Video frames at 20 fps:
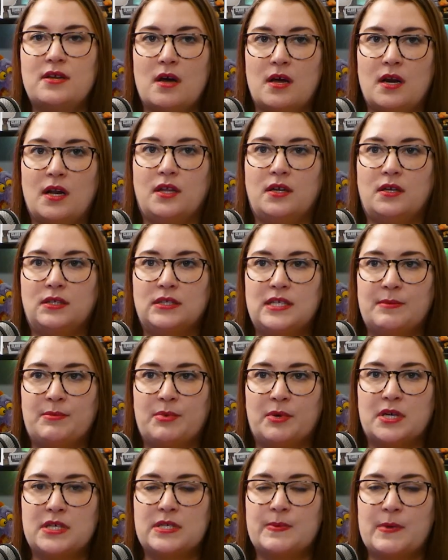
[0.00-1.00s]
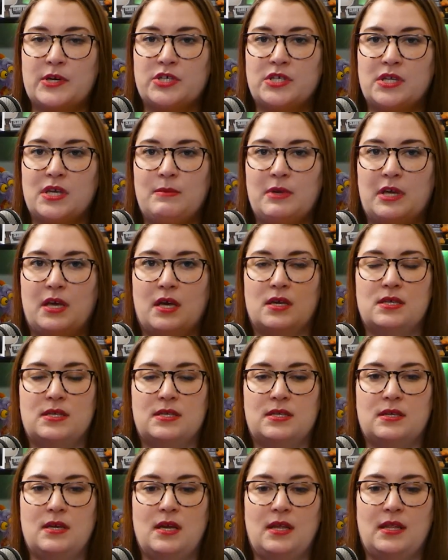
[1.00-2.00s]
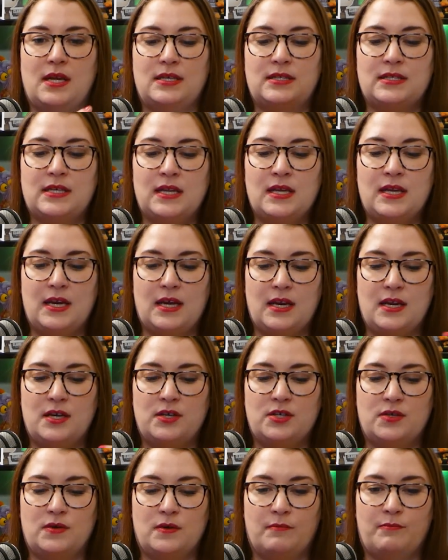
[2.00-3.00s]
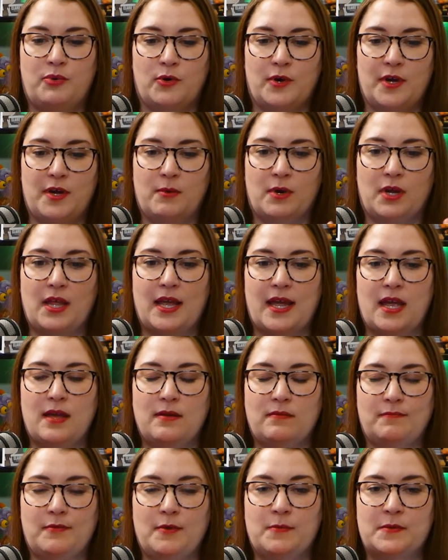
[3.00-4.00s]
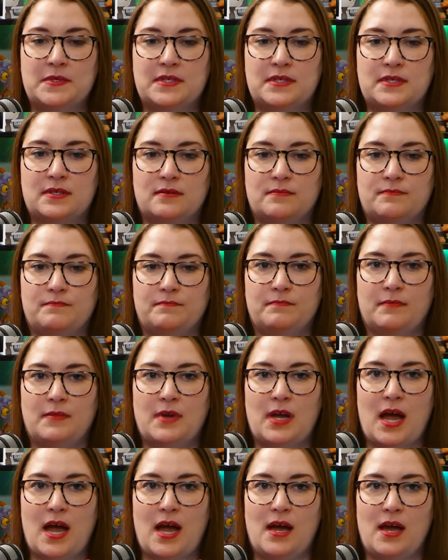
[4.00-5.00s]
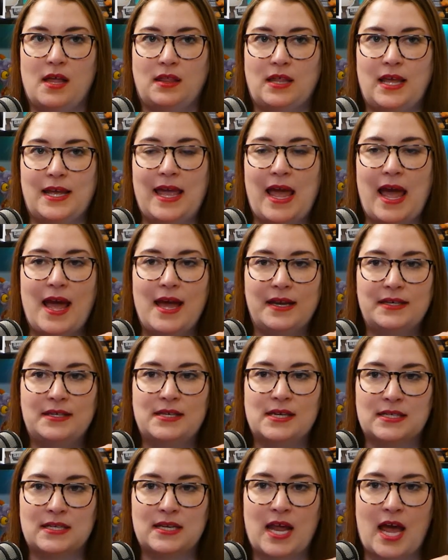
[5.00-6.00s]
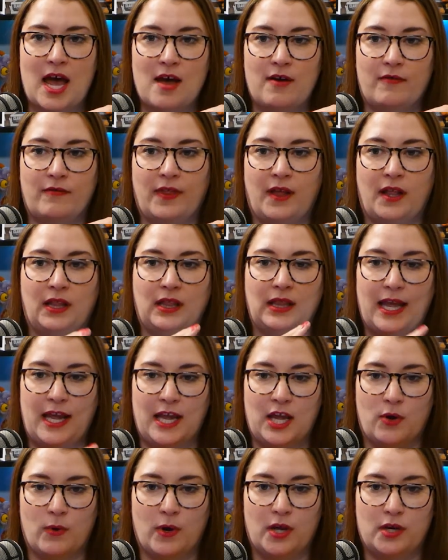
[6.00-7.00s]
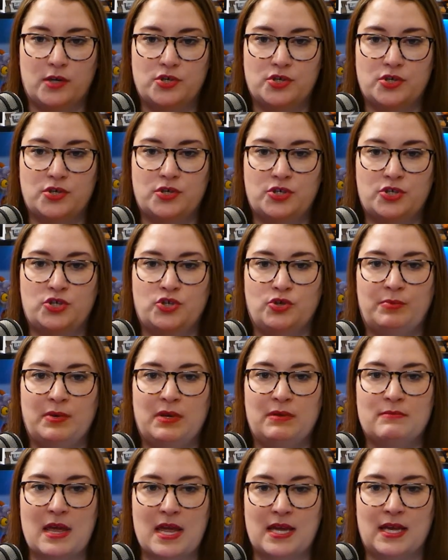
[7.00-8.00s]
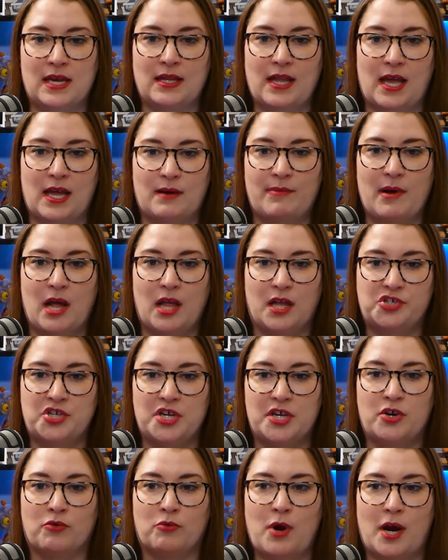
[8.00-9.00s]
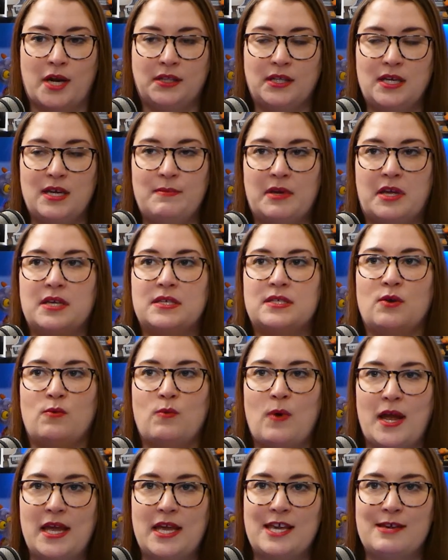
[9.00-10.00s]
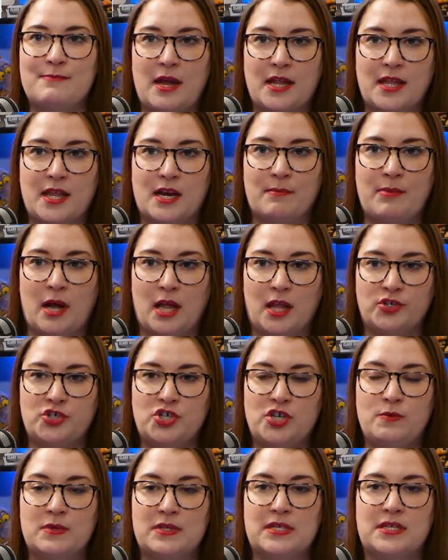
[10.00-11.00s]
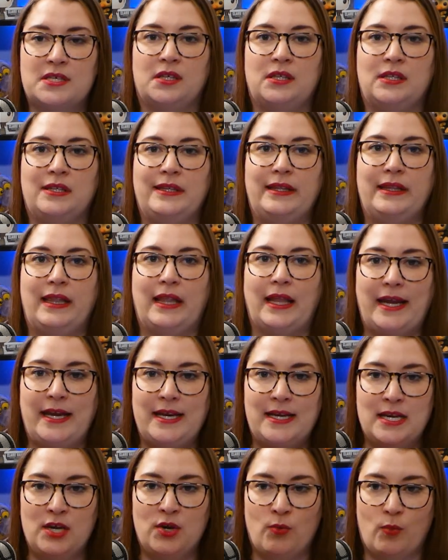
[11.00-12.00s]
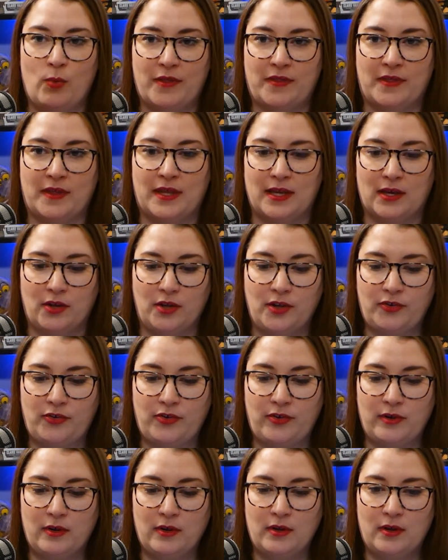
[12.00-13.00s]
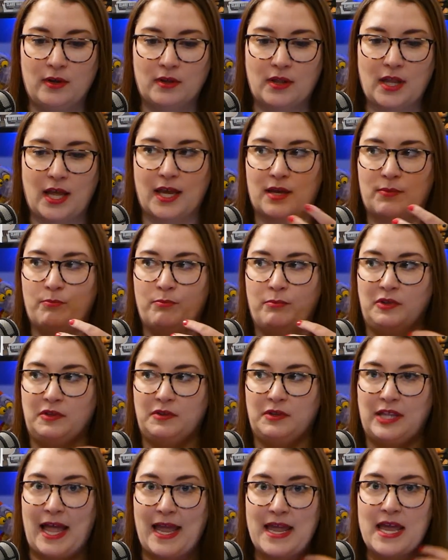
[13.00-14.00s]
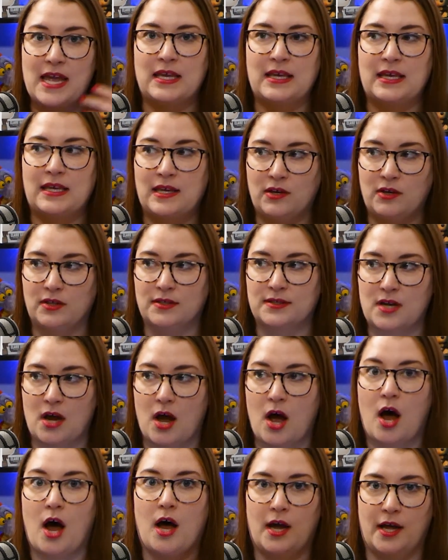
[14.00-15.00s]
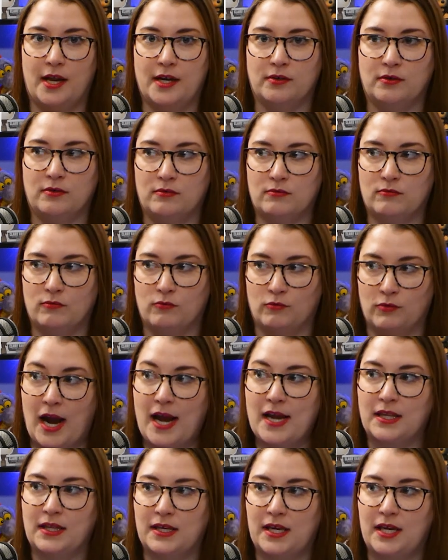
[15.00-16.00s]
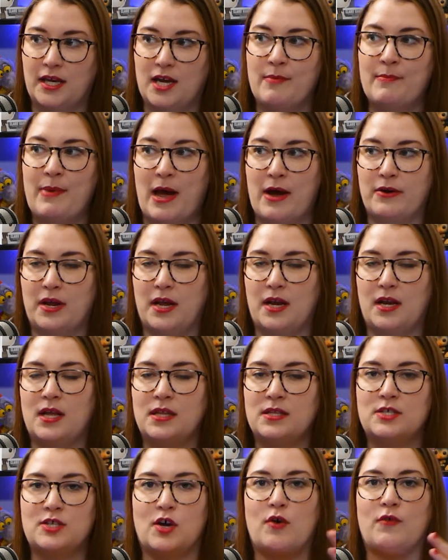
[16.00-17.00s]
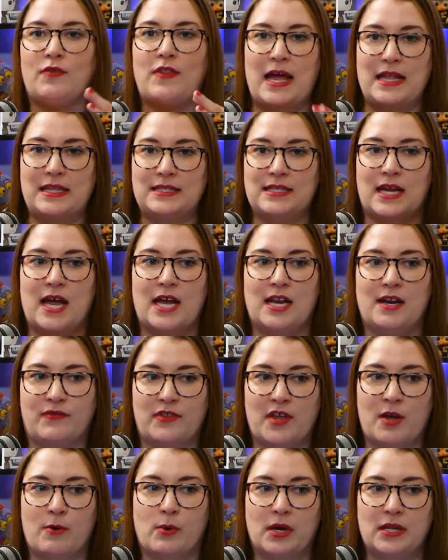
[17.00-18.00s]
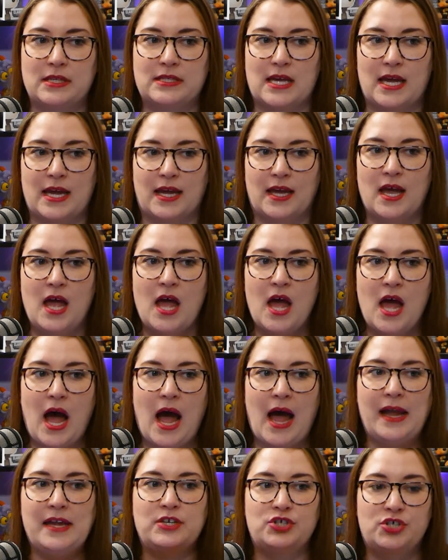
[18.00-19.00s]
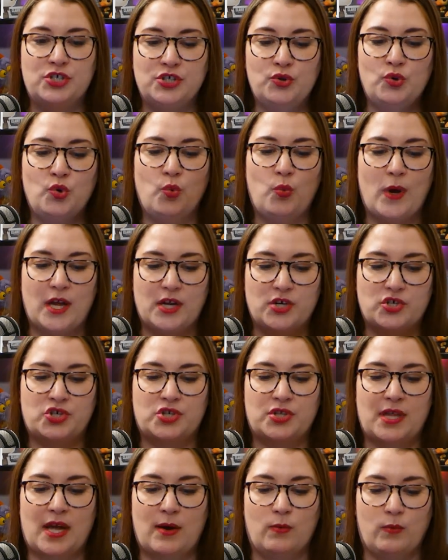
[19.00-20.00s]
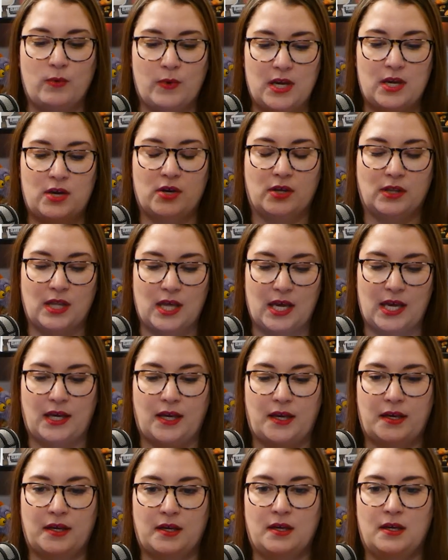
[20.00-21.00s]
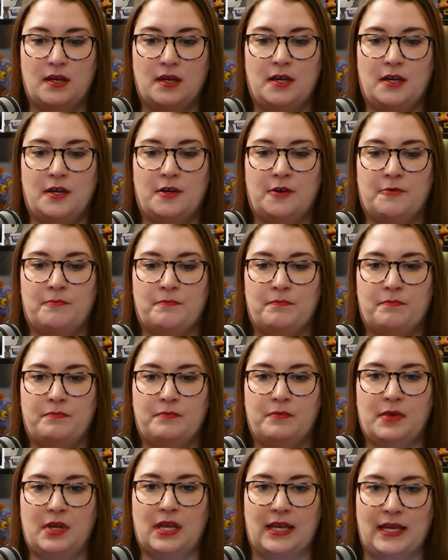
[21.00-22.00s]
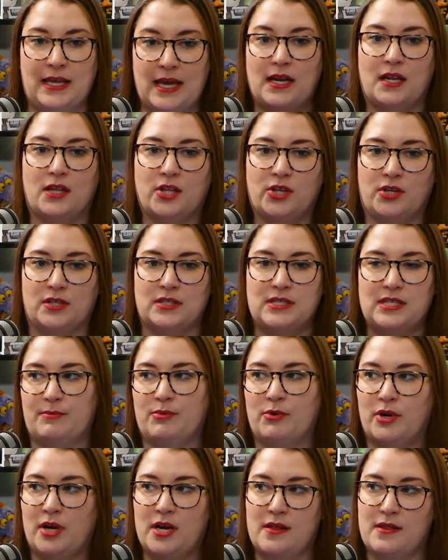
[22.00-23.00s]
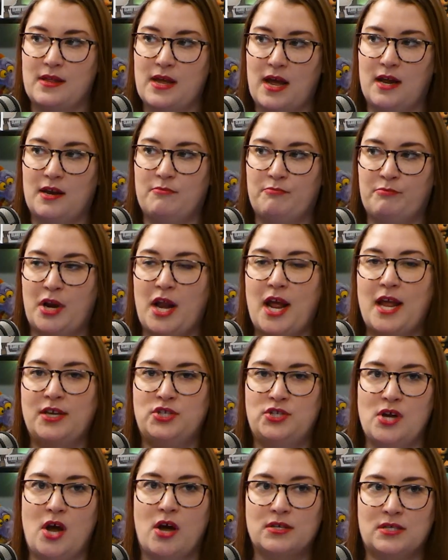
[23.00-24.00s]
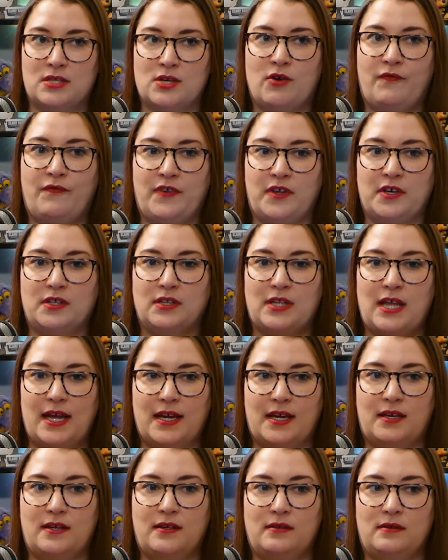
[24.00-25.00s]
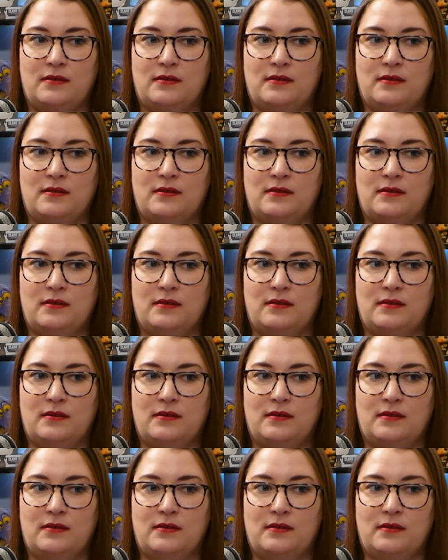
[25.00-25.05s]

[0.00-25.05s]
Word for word: gone a little deeper, especially because they didn't get into a point where like it, it was like Ed doesn't have the language to be making that apology correctly because the way he made that apology was still laden with guilt, mm-hmm. like laying guilt on Riley about it. And so that's the kind of thing where it's like I do wish that we could like get a little deeper into that. But I also feel like